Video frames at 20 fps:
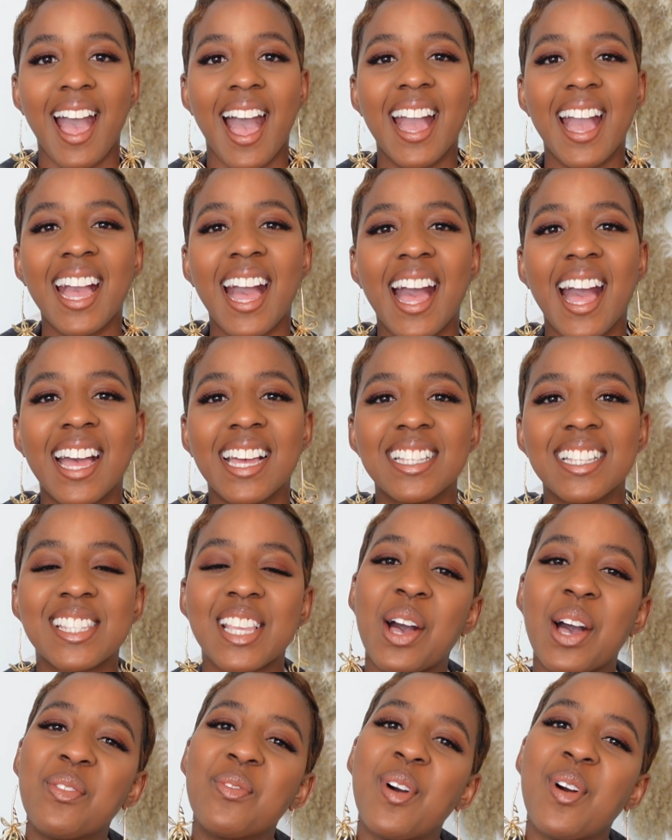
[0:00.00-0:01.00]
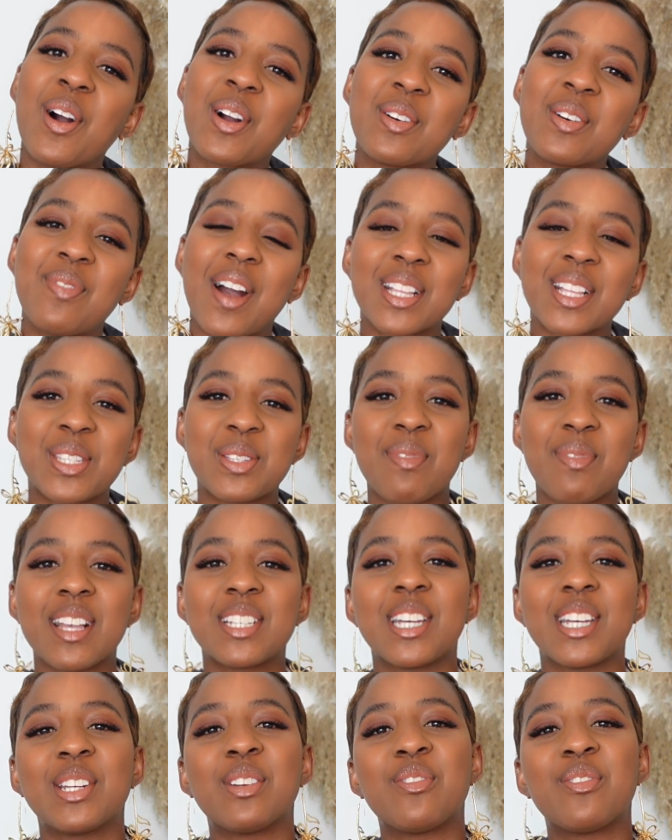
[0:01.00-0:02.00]
Hi guys, and welcome back to my
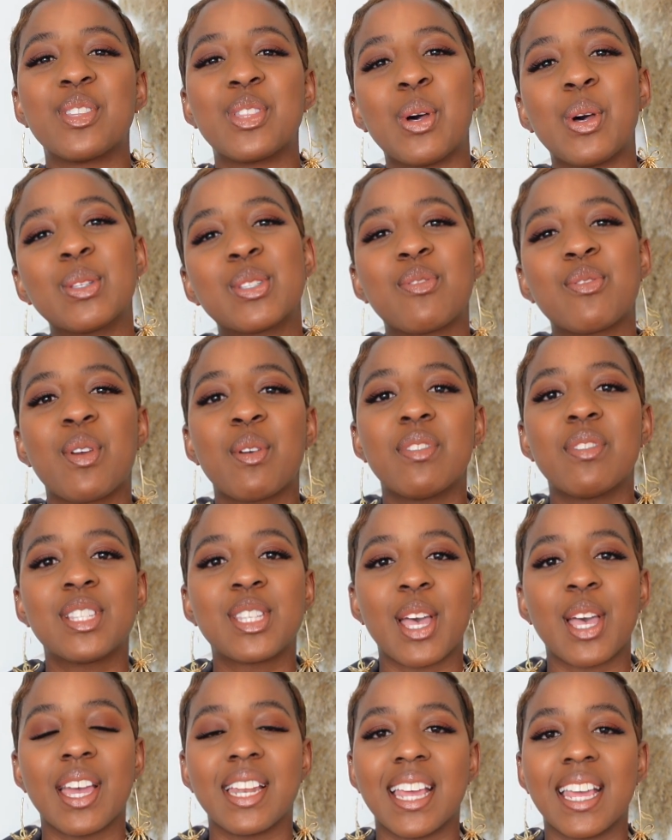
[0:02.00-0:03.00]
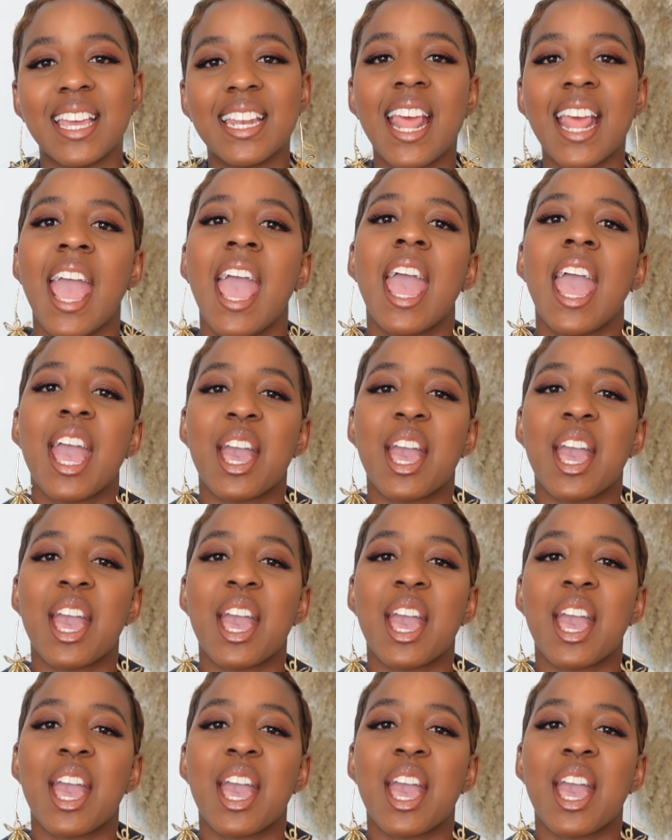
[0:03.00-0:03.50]
channel for those of you returning.